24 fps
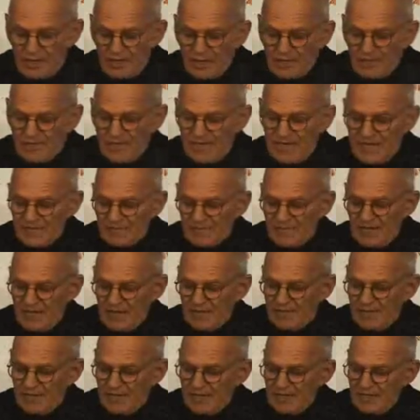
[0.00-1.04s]
Bit by
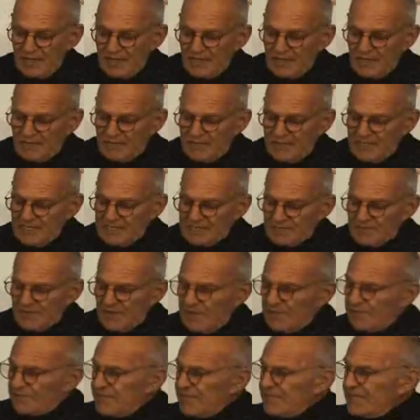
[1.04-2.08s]
bit and piece
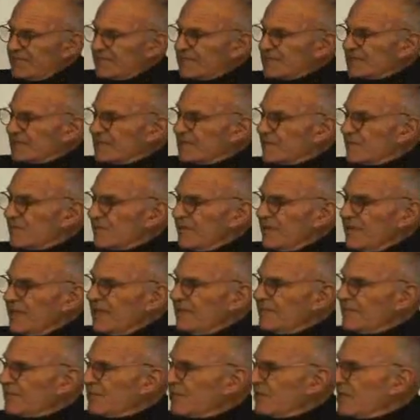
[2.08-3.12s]
by piece, we
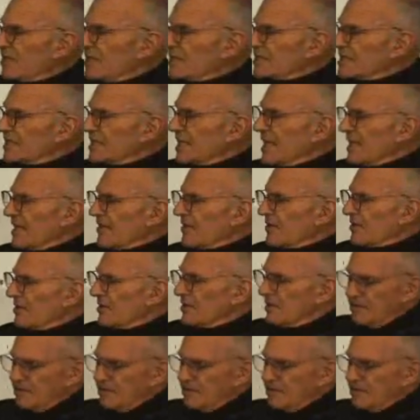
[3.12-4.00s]
put it together.